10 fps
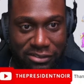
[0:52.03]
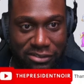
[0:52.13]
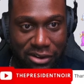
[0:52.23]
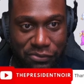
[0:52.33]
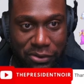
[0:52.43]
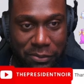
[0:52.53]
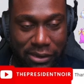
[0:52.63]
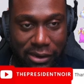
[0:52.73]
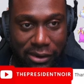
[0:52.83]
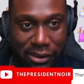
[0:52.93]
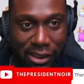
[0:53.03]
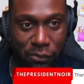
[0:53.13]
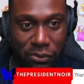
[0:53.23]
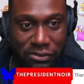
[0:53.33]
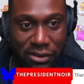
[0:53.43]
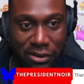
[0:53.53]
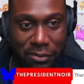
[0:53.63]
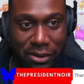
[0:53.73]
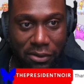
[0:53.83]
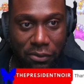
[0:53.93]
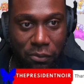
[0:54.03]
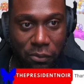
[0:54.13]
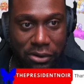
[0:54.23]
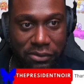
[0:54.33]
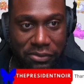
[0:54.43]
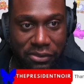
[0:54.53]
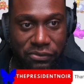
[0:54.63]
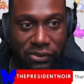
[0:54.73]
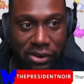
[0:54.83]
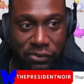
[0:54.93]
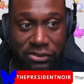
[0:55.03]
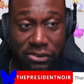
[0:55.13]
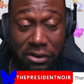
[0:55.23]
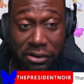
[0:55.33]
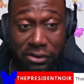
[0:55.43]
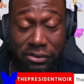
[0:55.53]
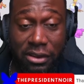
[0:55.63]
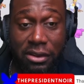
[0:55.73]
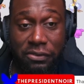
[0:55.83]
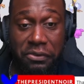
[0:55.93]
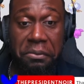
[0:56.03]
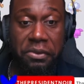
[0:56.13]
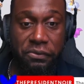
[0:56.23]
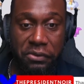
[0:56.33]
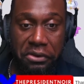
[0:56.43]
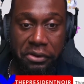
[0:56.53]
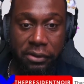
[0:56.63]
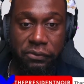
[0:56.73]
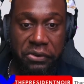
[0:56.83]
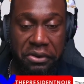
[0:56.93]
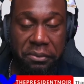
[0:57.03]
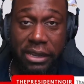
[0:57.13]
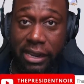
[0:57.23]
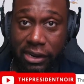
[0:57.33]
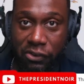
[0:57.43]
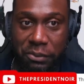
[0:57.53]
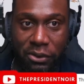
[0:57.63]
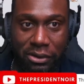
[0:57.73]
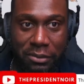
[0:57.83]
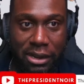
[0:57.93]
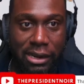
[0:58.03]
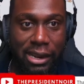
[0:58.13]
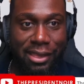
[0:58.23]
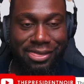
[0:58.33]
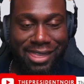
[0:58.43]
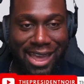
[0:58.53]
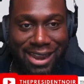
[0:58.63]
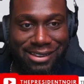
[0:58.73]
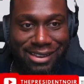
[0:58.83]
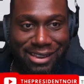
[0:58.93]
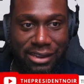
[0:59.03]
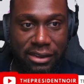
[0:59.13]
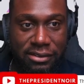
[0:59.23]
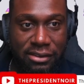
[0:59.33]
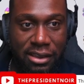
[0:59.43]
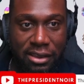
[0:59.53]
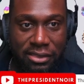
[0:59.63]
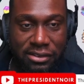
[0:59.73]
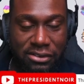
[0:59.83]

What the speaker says: start from the beginning and we'll talk about one of the favorite starters from the very beginning of Pokemon, and that is this